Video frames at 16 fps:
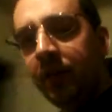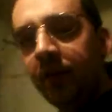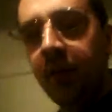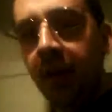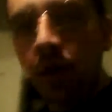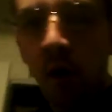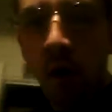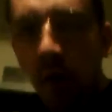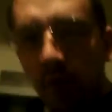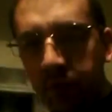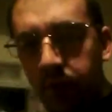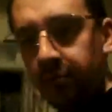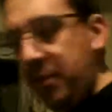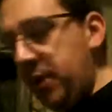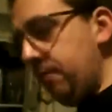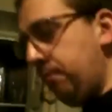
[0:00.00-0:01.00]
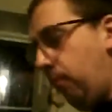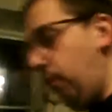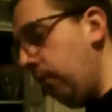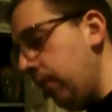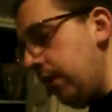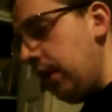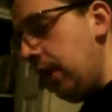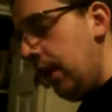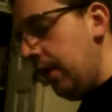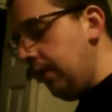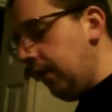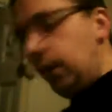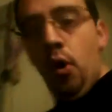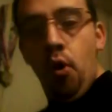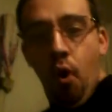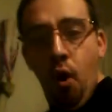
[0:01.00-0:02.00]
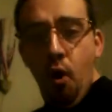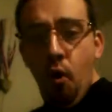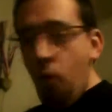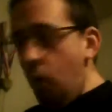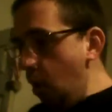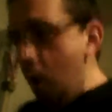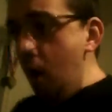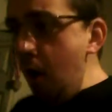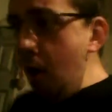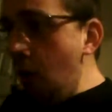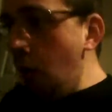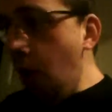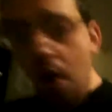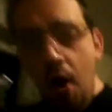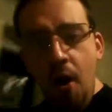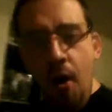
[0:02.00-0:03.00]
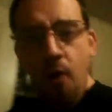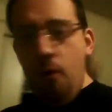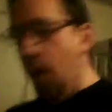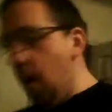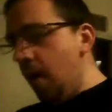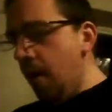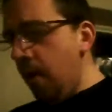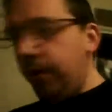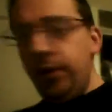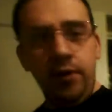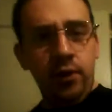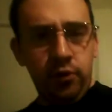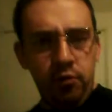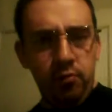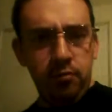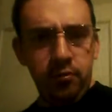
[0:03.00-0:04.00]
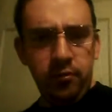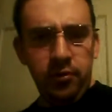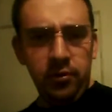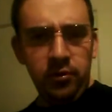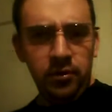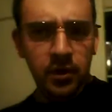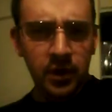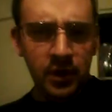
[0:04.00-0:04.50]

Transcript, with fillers: to thank all of you people. And they're like, who, who, who, who? And he's like, you, like,